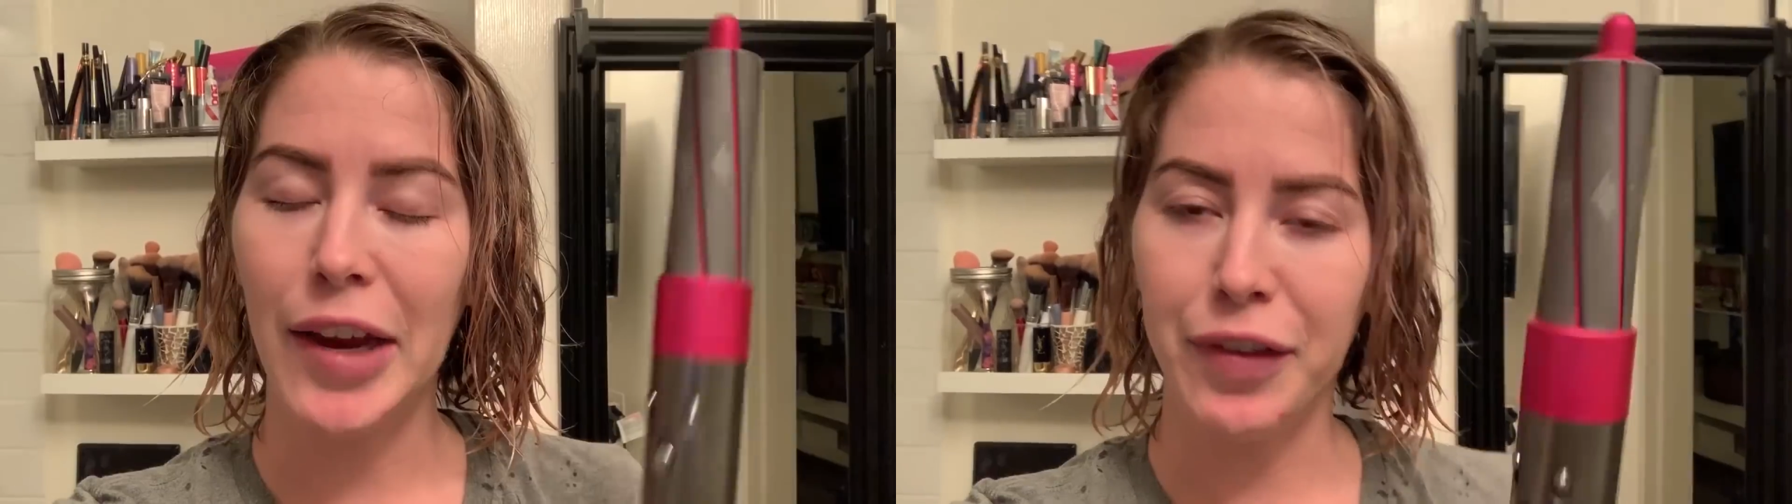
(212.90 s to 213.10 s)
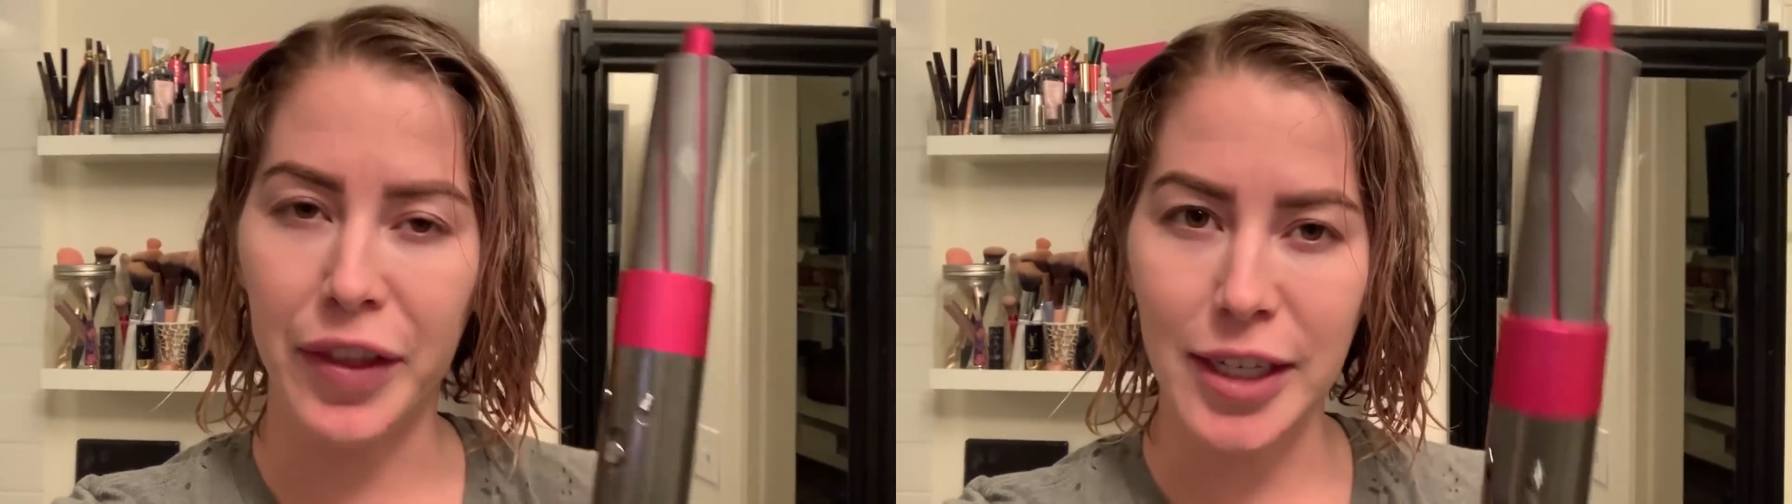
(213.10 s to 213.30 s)

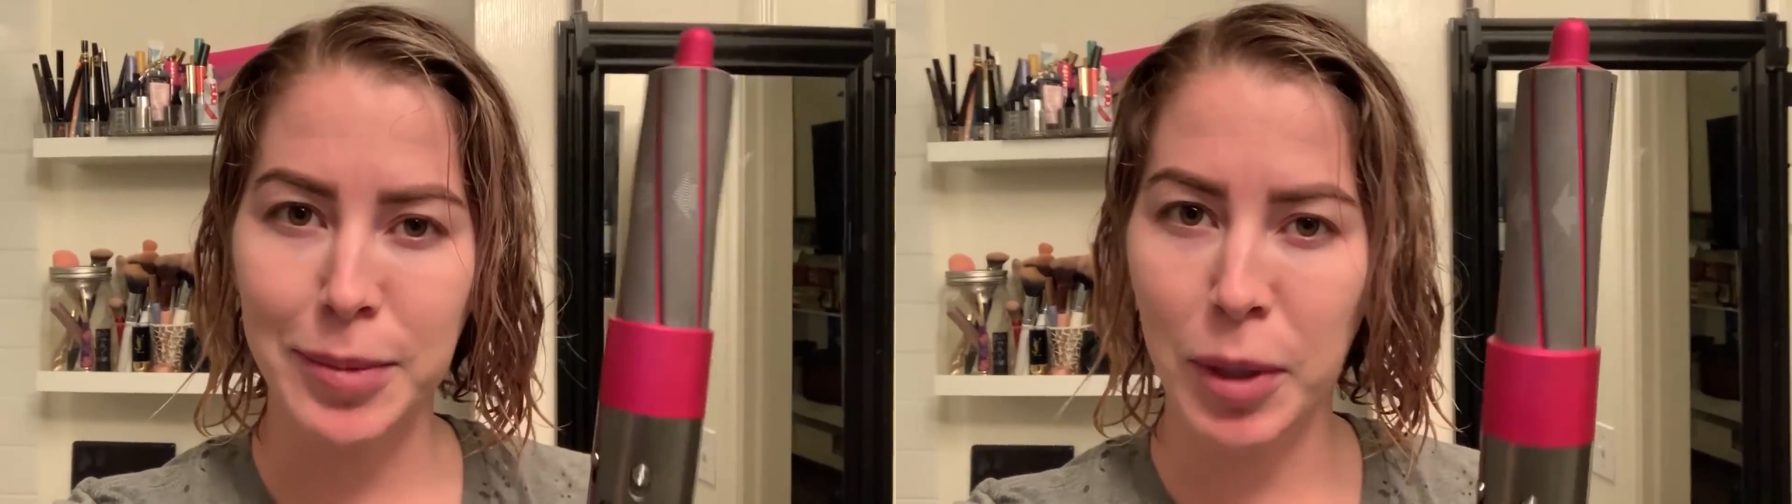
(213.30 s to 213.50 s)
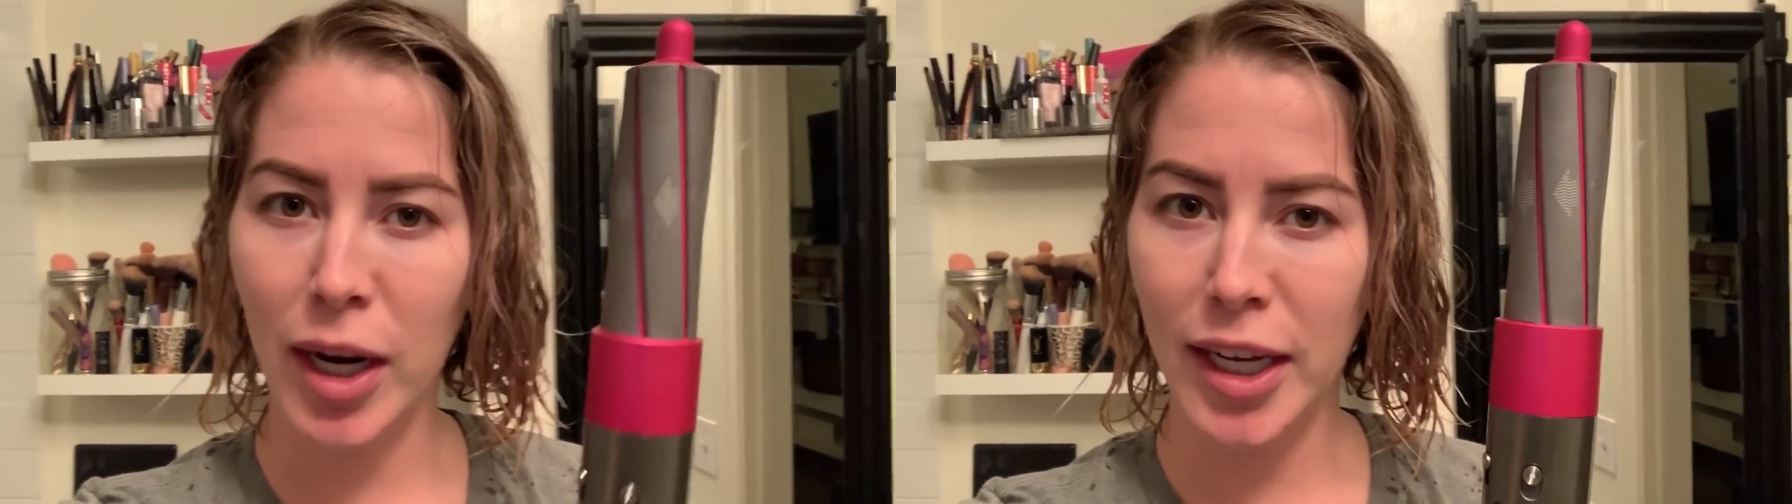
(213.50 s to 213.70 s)
If
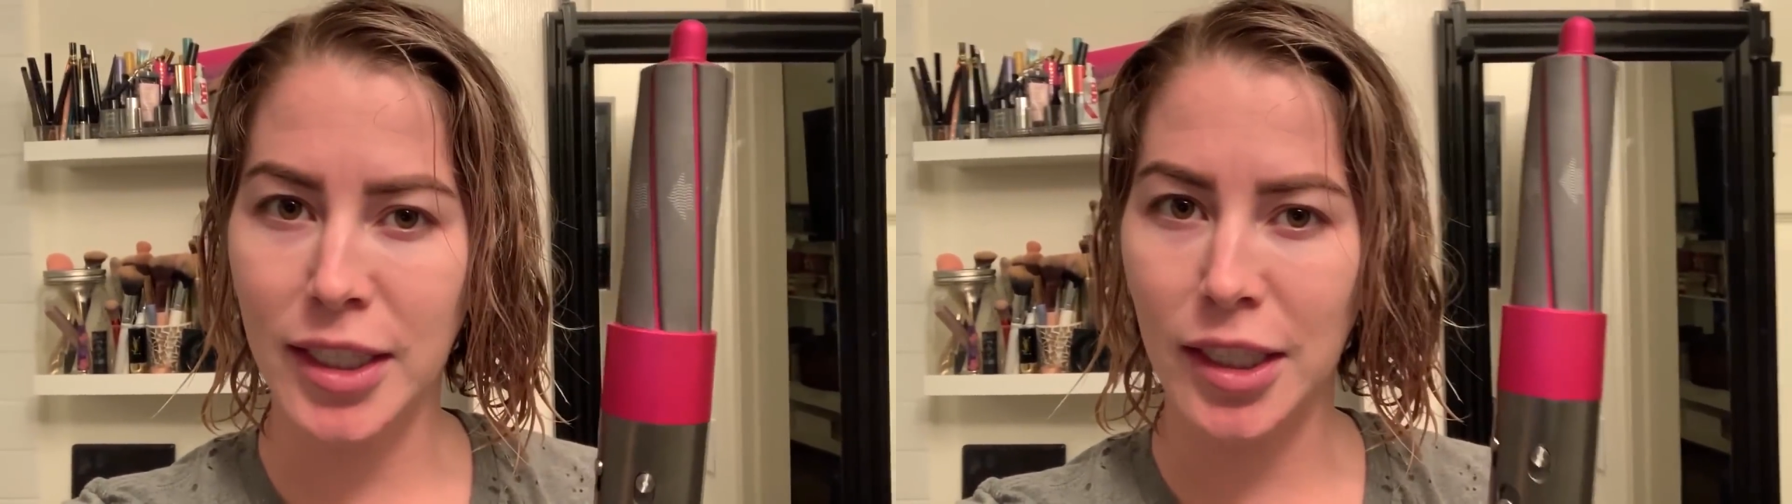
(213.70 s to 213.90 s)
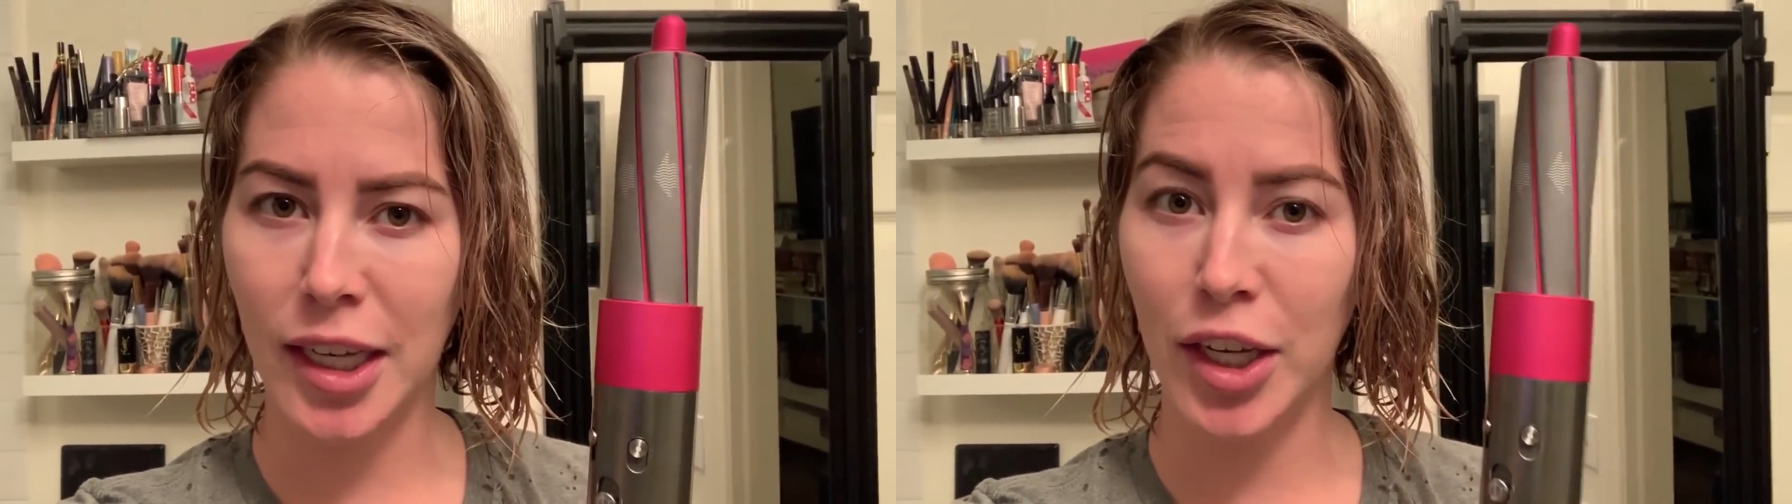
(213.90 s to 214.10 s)
this
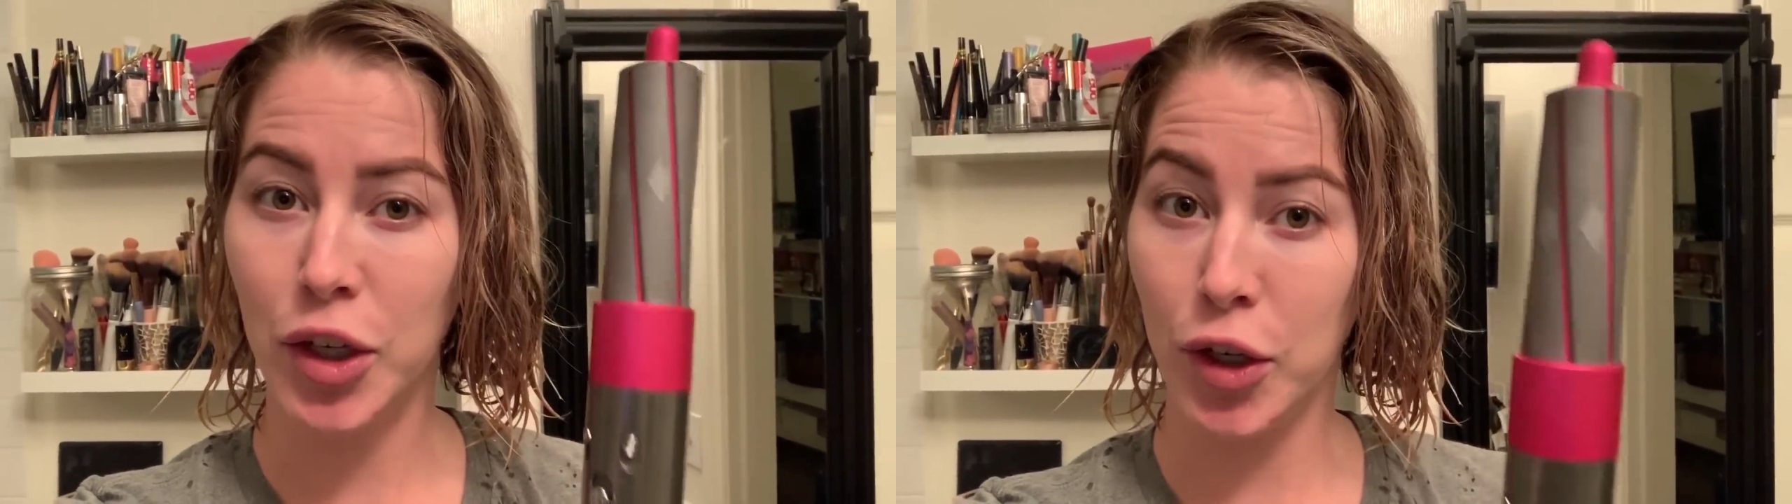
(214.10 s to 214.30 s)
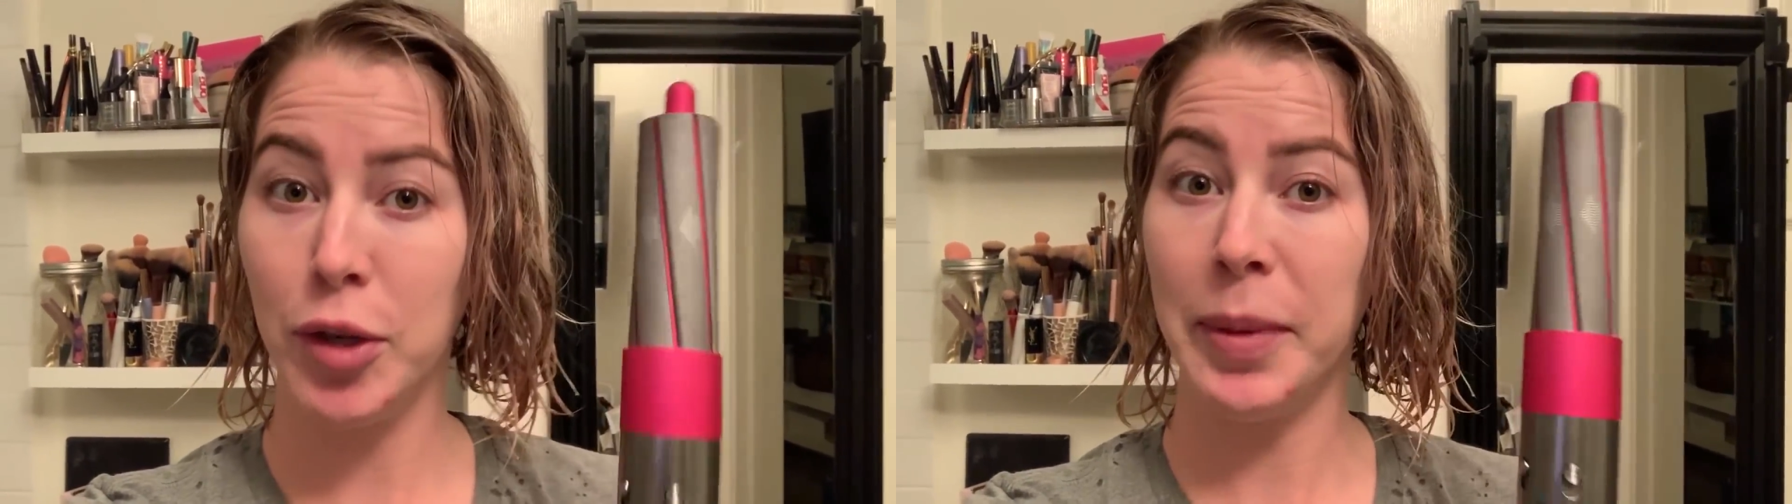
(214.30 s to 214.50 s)
product
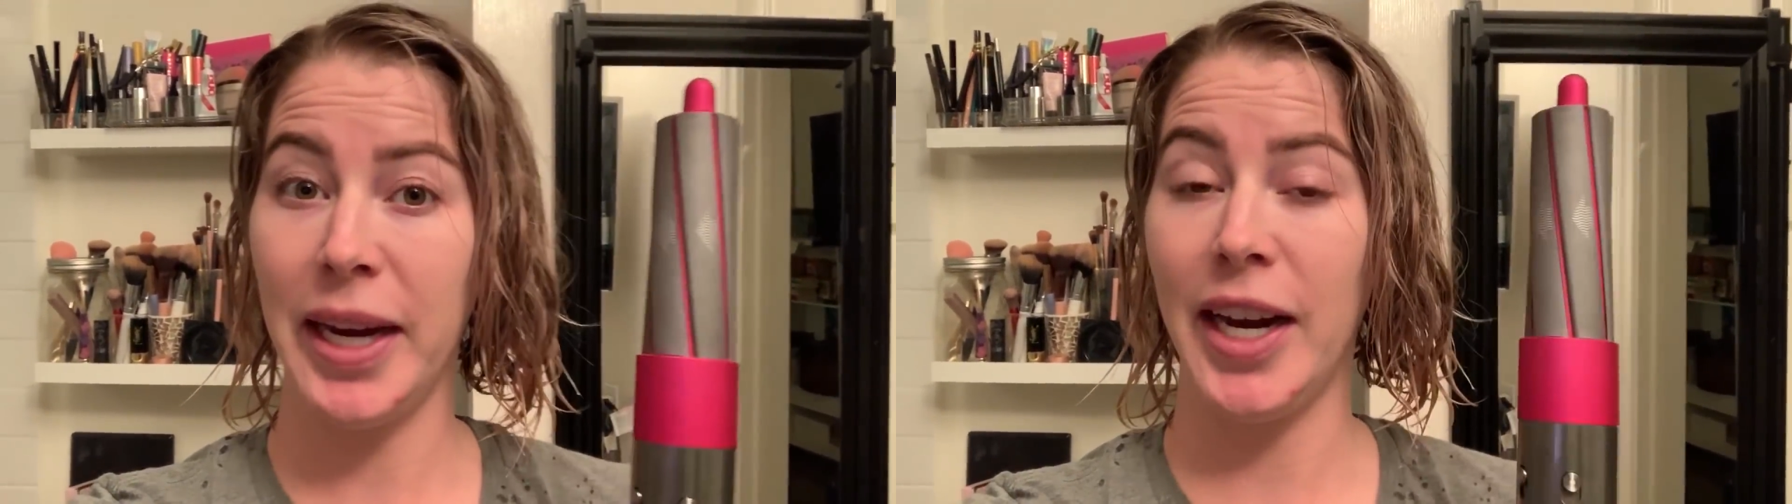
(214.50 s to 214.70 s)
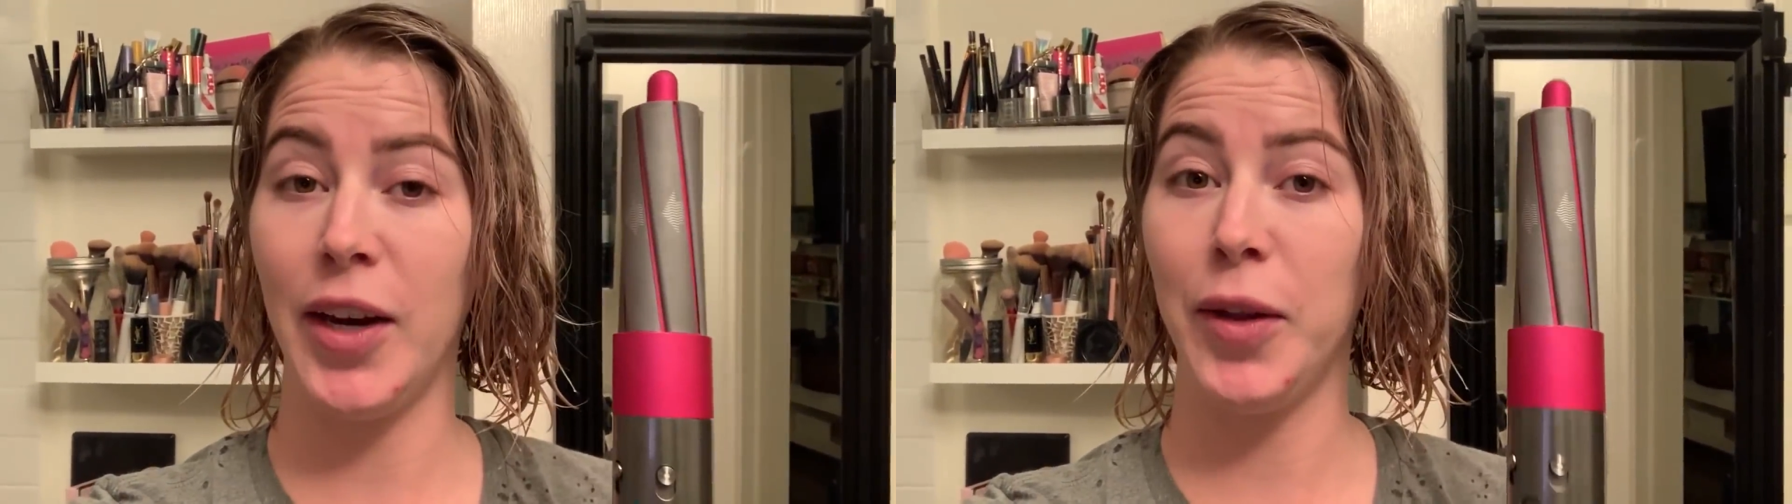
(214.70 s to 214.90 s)
can curl my
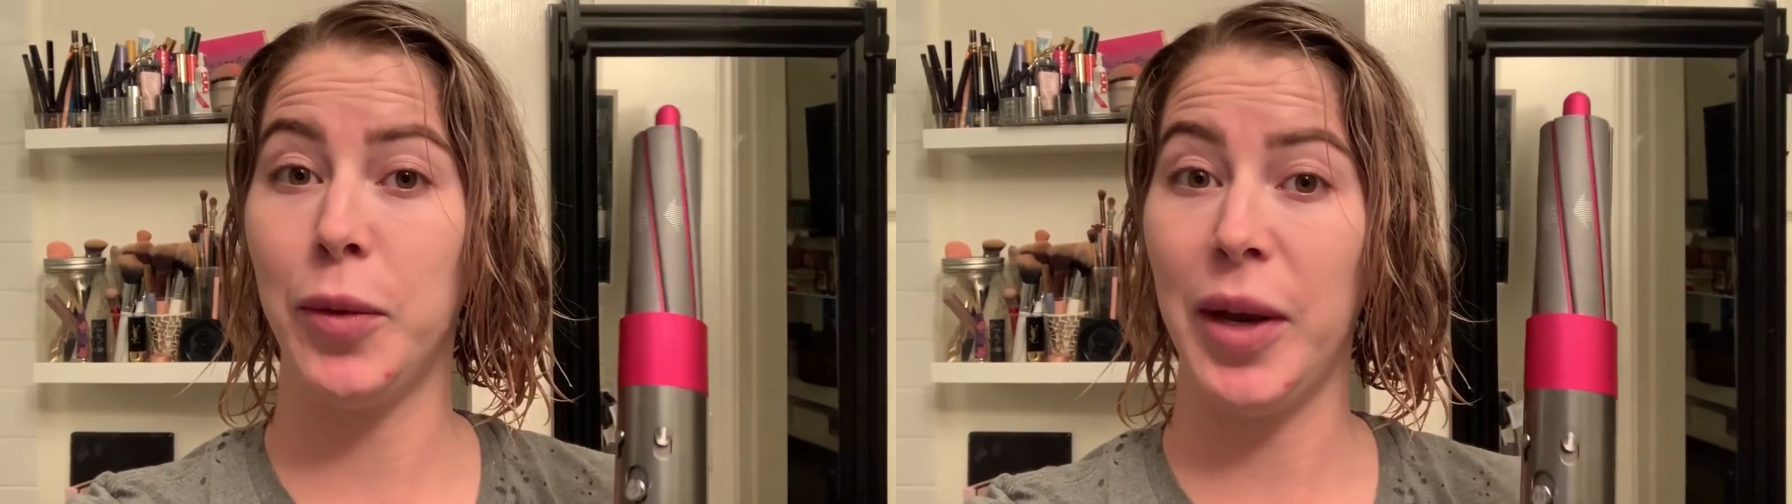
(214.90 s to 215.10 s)
hair the